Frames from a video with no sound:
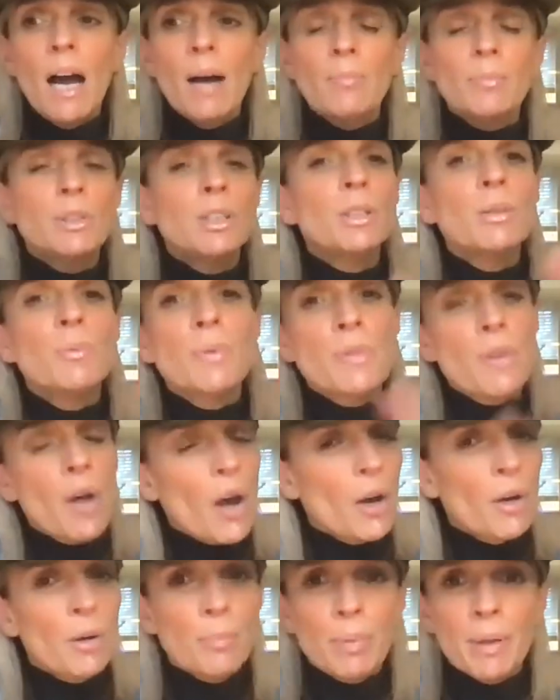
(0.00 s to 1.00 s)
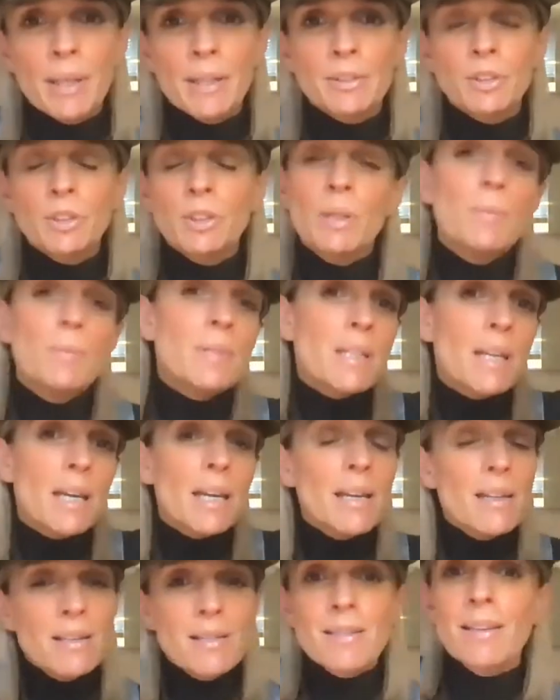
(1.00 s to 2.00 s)
She was open, she was
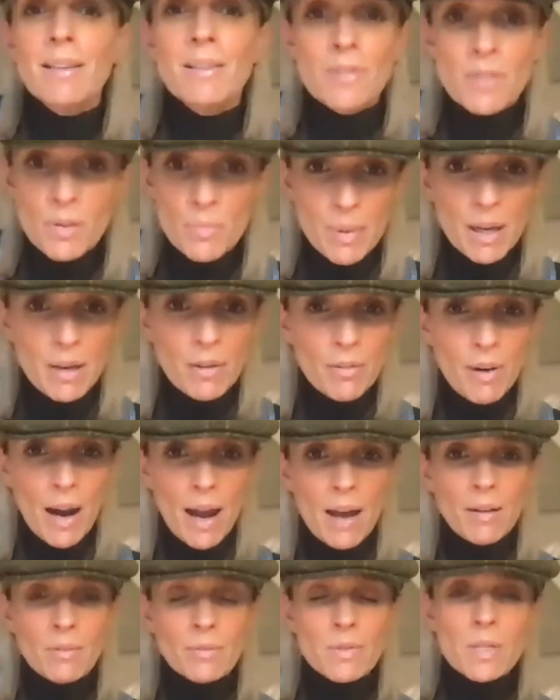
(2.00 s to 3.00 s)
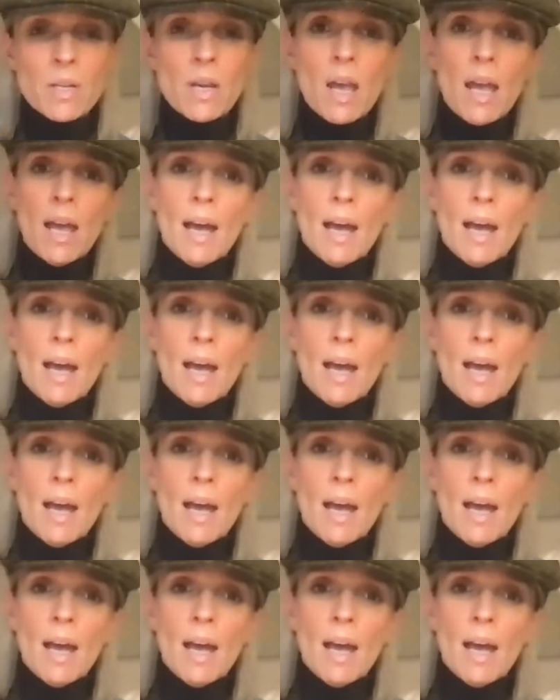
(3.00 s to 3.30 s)
easy to be around.